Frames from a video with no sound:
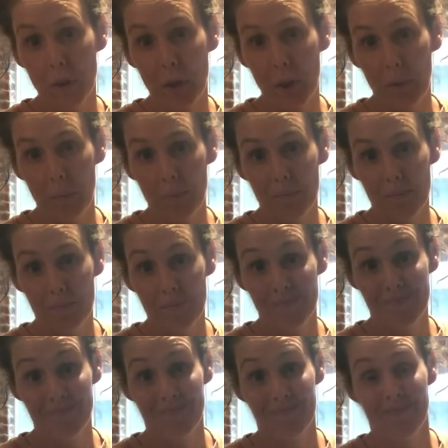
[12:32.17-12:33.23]
ago.
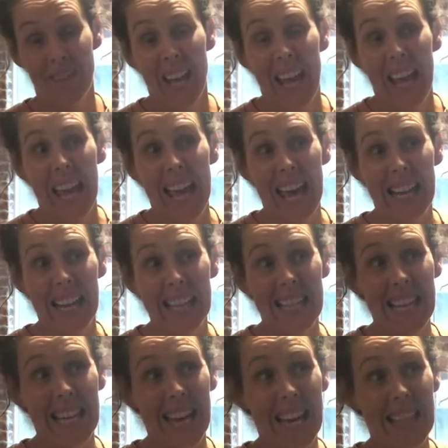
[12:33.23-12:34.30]
And I
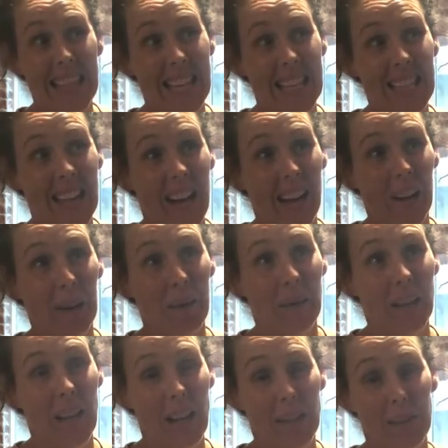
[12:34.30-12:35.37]
think I ate the entire
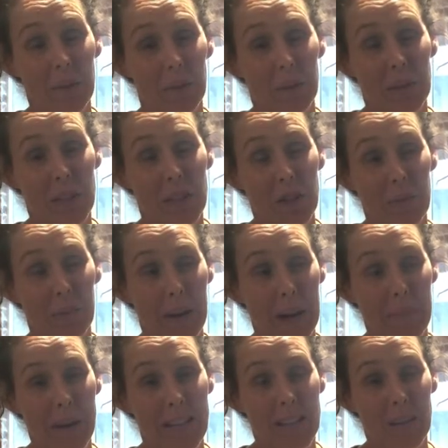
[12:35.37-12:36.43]
casserole dish by
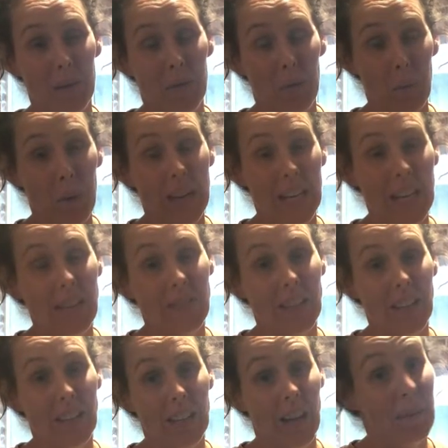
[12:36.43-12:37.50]
myself one
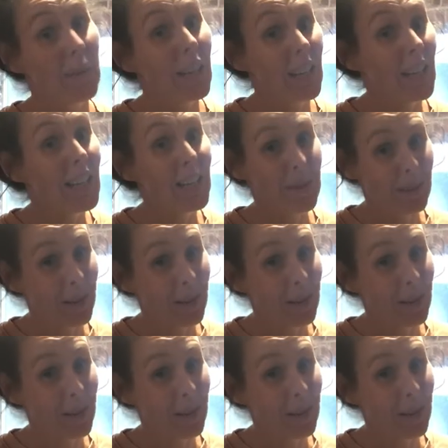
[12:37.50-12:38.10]
evening. I'm not kidding you